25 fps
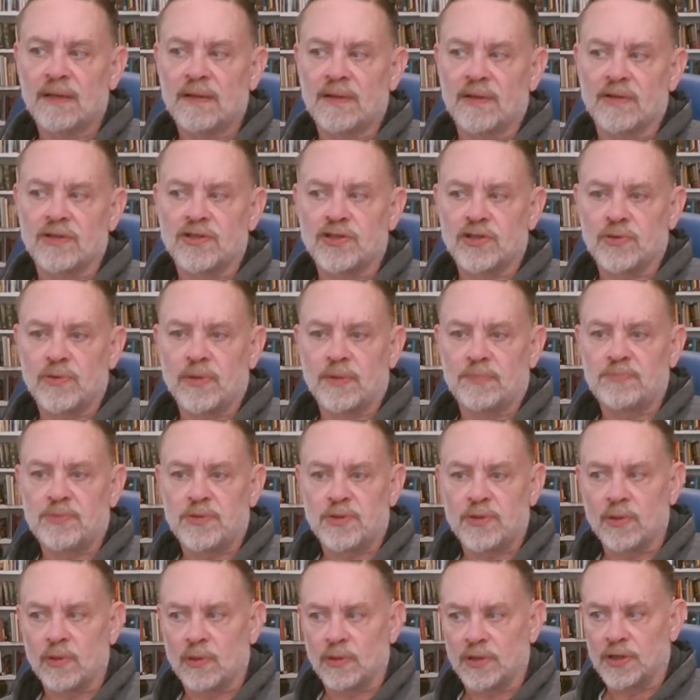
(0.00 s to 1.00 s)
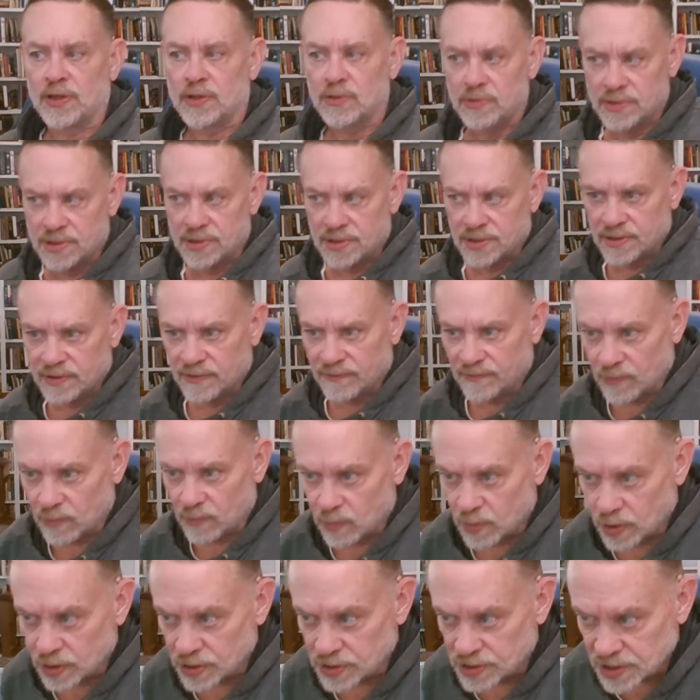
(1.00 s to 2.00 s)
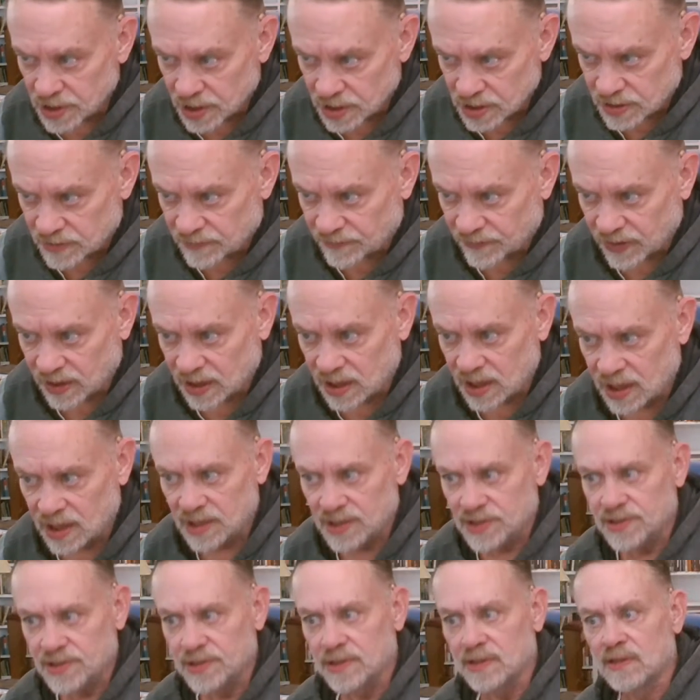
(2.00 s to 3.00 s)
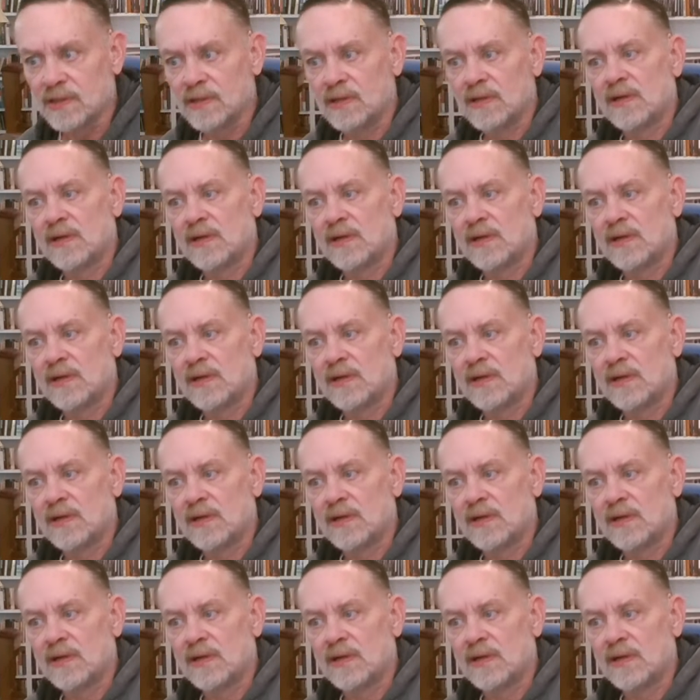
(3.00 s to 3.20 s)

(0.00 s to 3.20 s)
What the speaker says: the scriptural use of the word justification,